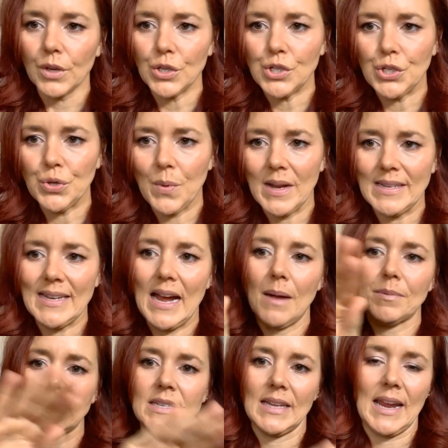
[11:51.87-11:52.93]
to
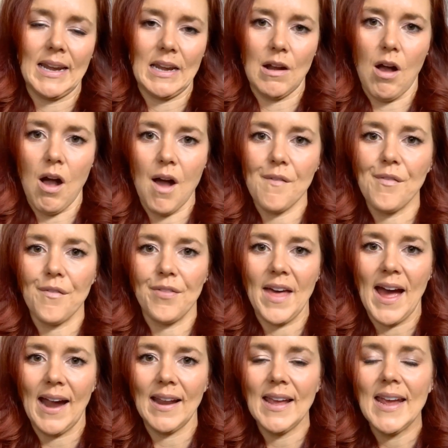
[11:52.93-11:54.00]
adapt to getting off of
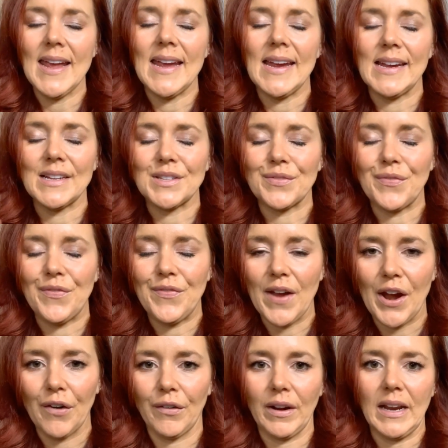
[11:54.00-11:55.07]
that is
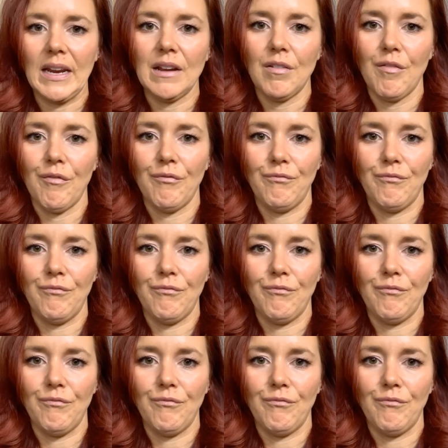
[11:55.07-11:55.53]
very,